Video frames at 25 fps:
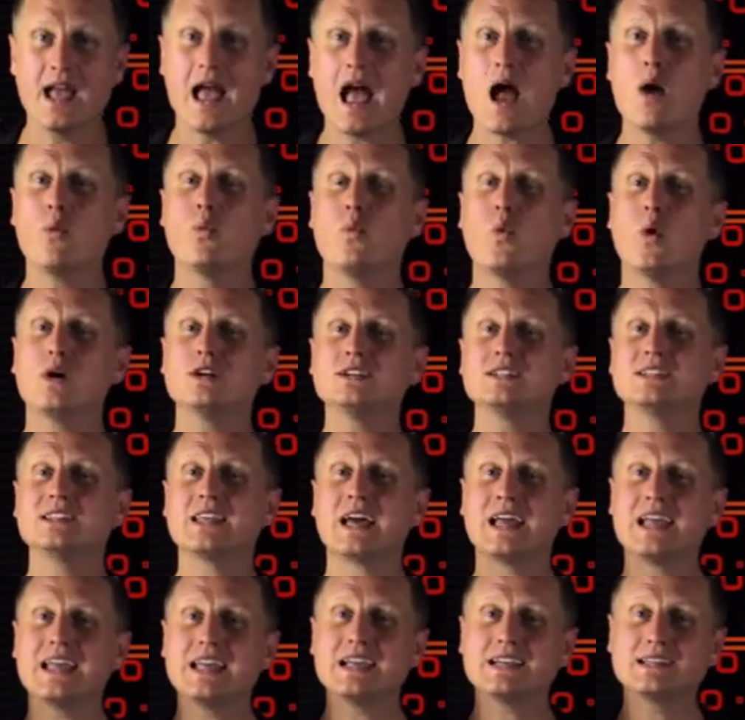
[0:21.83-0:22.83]
and what do
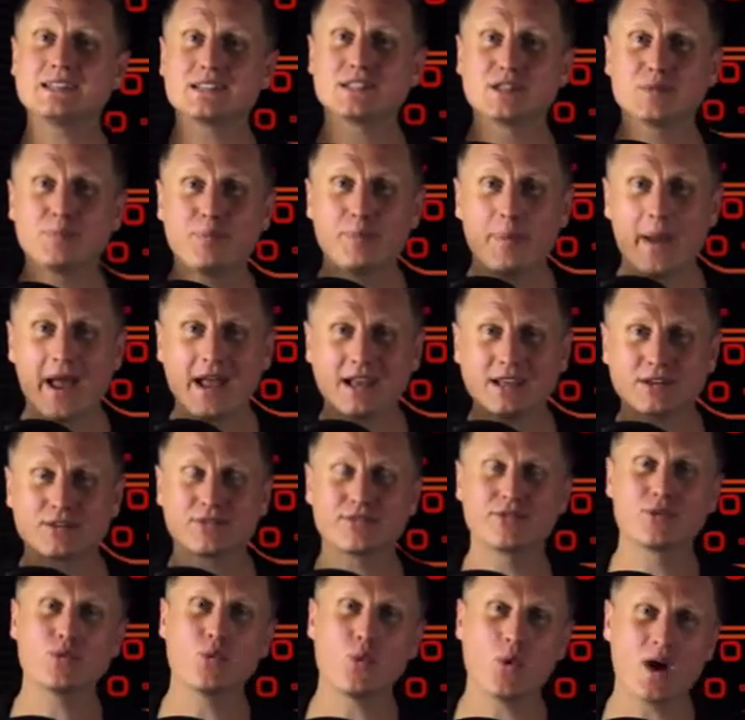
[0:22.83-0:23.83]
they expect
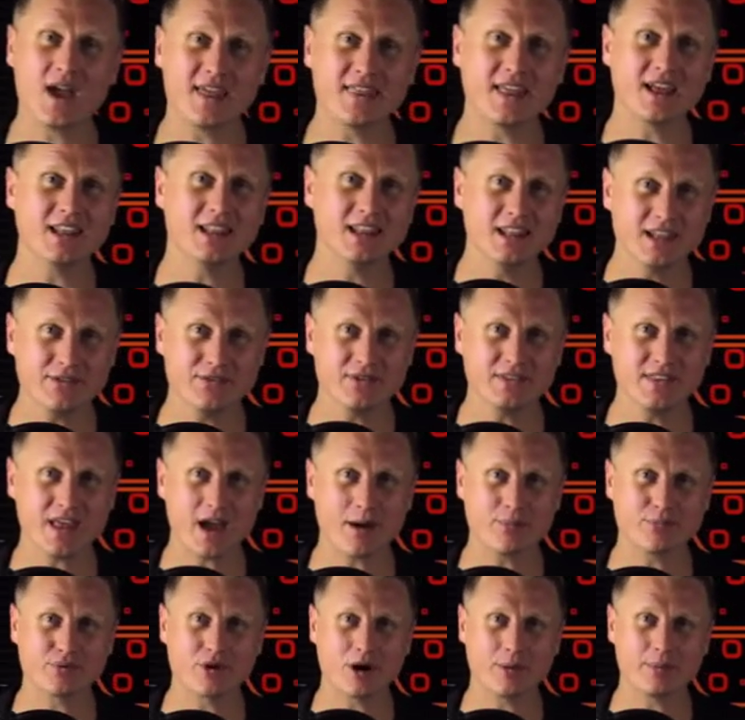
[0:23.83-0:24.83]
from where they live in
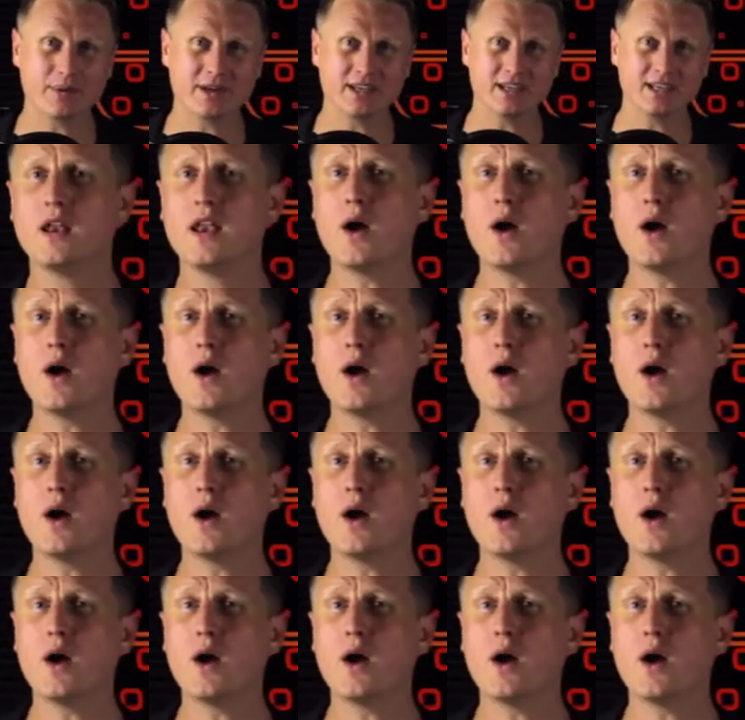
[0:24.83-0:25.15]
that property?